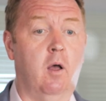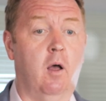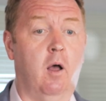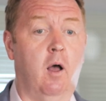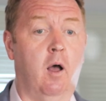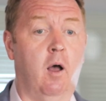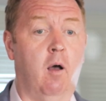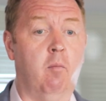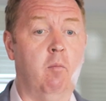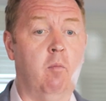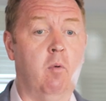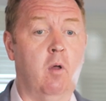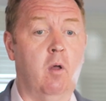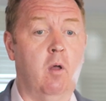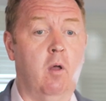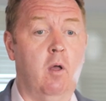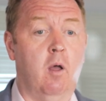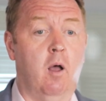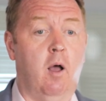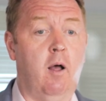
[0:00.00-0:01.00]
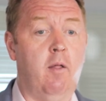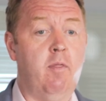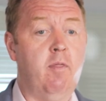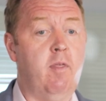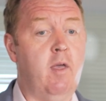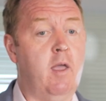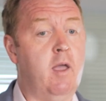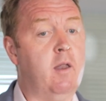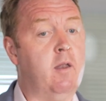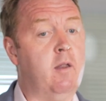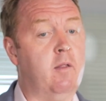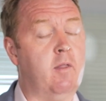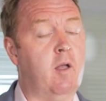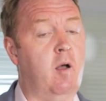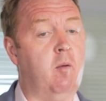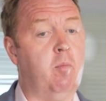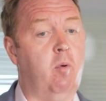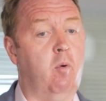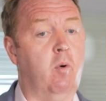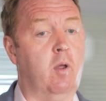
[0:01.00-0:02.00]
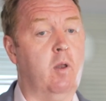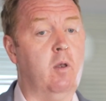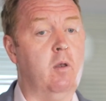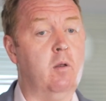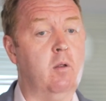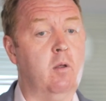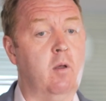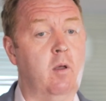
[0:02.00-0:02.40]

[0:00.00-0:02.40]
and then at that point,